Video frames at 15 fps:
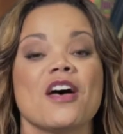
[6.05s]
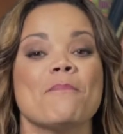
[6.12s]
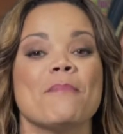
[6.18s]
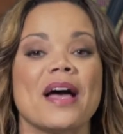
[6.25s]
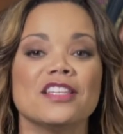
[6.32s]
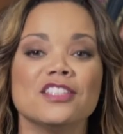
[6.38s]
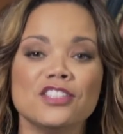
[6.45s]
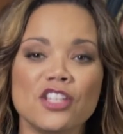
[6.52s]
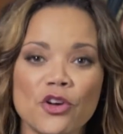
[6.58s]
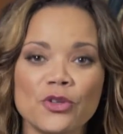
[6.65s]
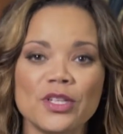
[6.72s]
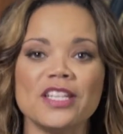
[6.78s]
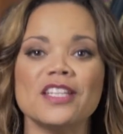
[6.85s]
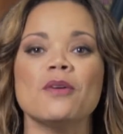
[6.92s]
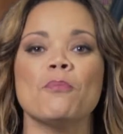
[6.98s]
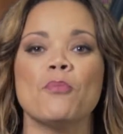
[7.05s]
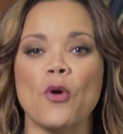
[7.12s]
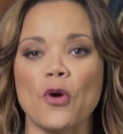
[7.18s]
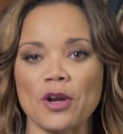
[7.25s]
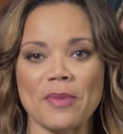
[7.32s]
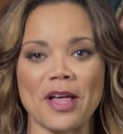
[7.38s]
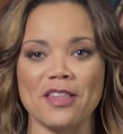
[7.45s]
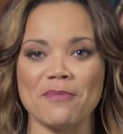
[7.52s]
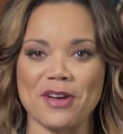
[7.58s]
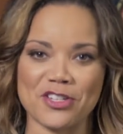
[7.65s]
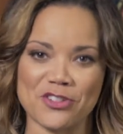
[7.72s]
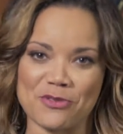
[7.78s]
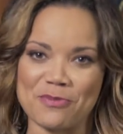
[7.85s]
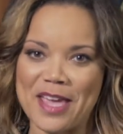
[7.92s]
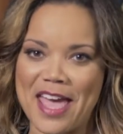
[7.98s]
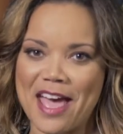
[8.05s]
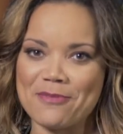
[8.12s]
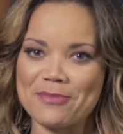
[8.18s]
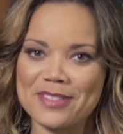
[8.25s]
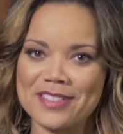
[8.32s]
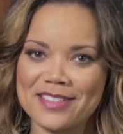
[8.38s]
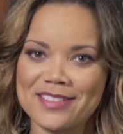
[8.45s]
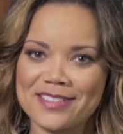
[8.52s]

my loaded Portabella mushroom caps.